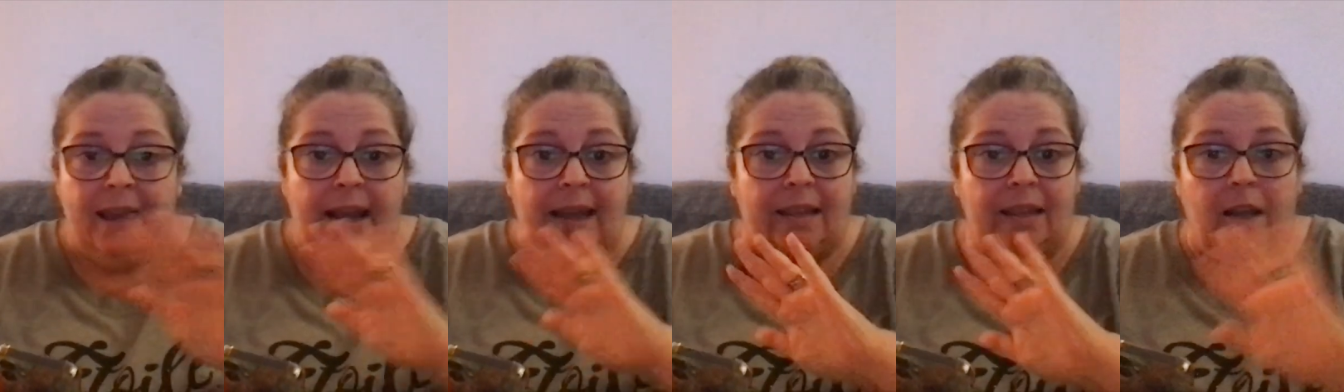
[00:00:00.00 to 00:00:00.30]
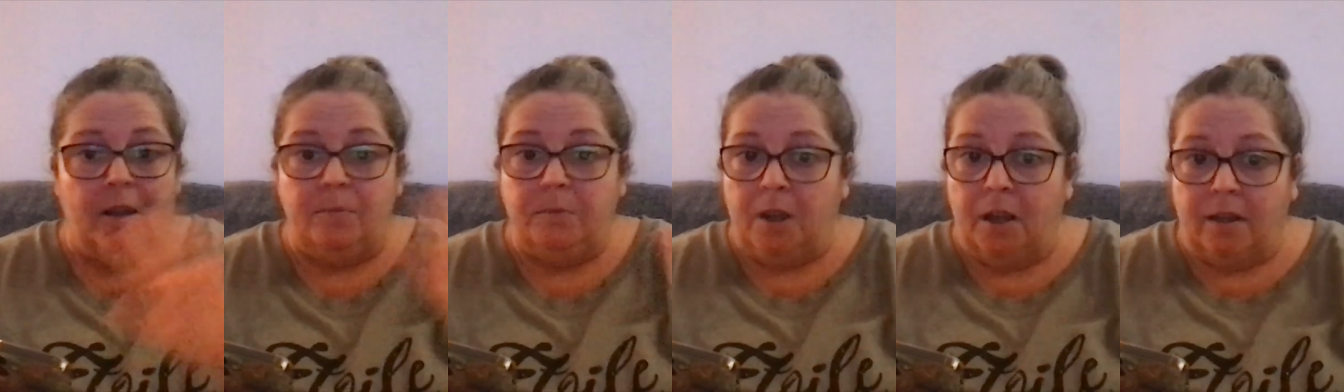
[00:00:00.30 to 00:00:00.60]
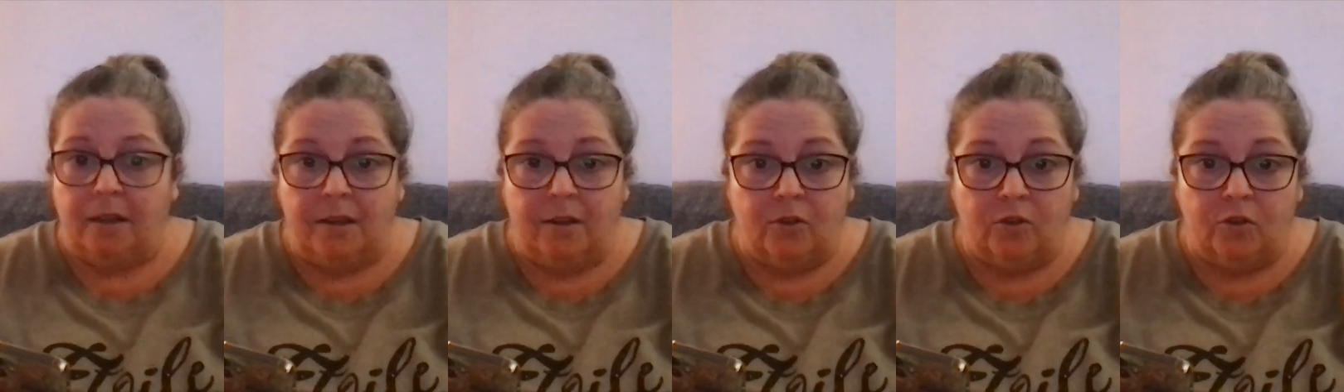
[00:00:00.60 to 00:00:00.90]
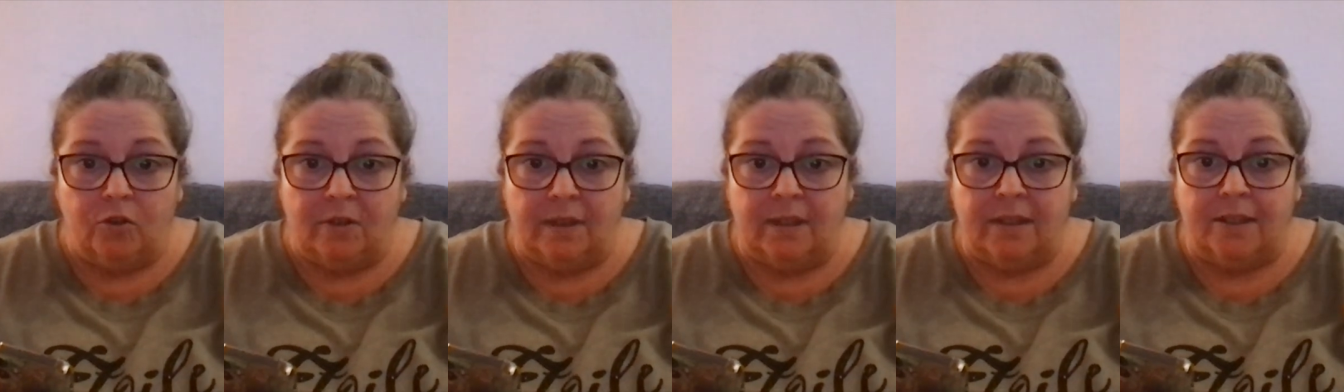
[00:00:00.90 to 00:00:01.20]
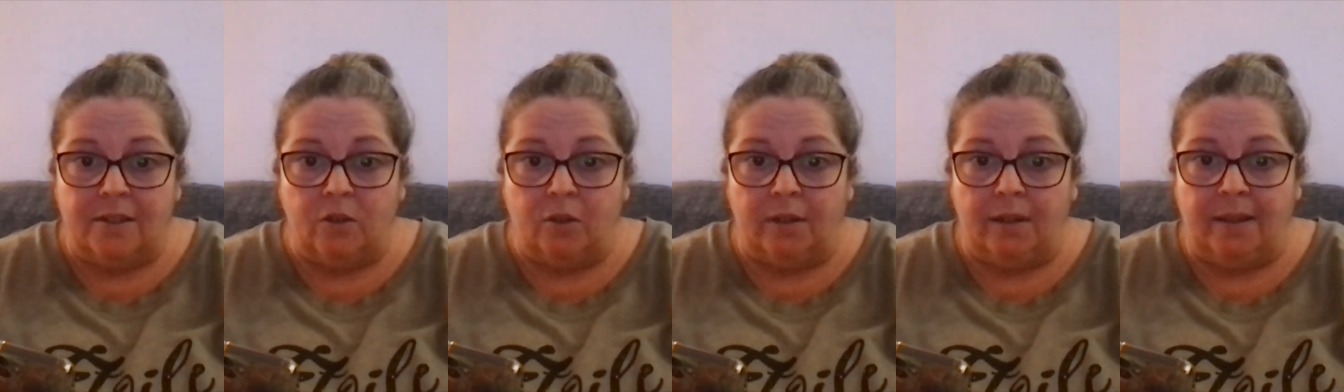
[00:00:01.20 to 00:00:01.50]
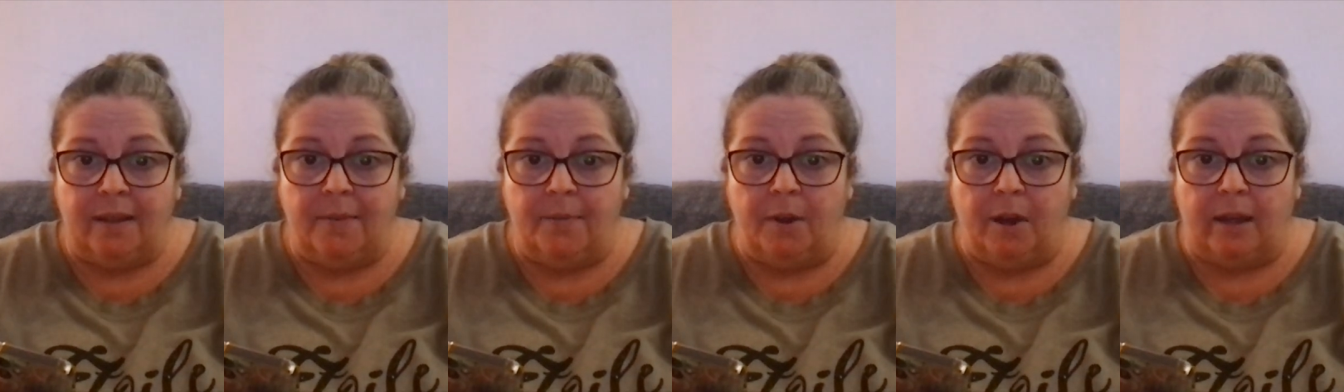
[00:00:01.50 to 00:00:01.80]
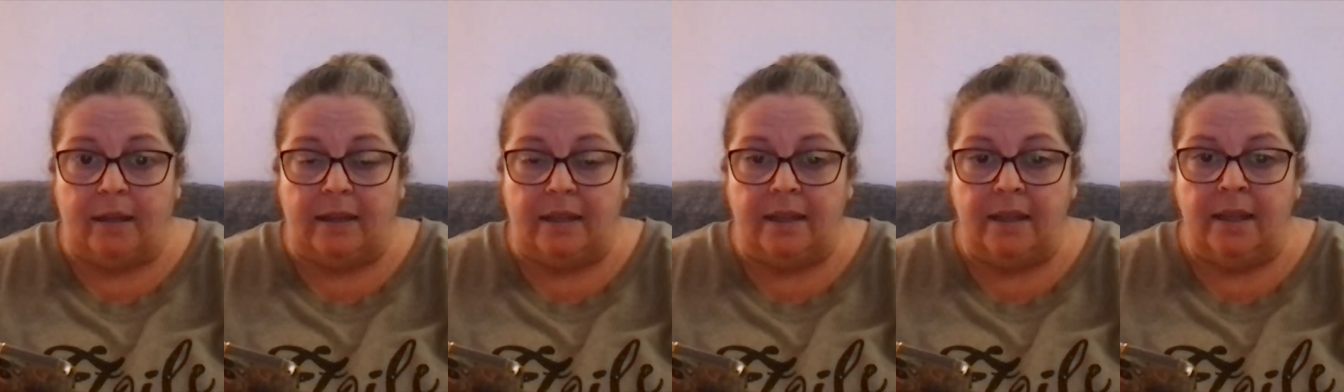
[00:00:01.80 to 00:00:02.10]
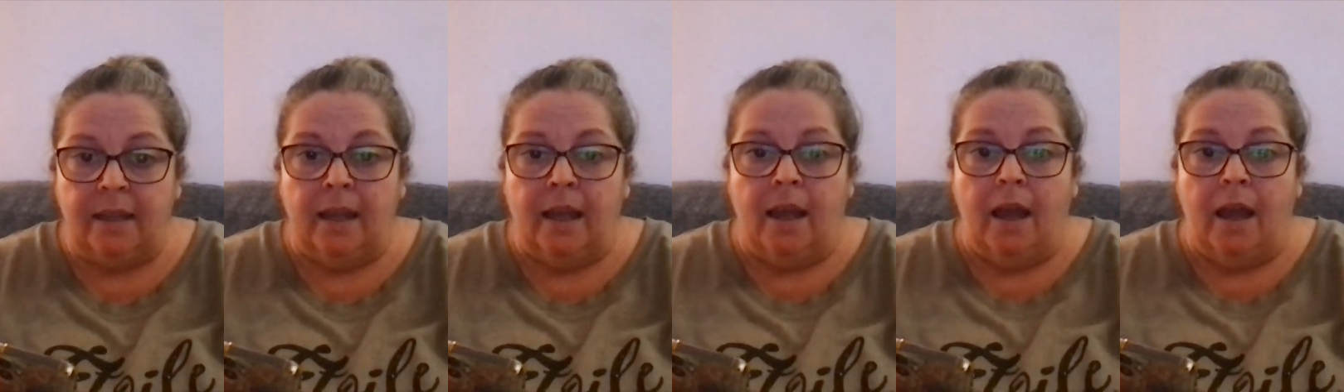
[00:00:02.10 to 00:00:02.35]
And I'm not here to diss on anybody.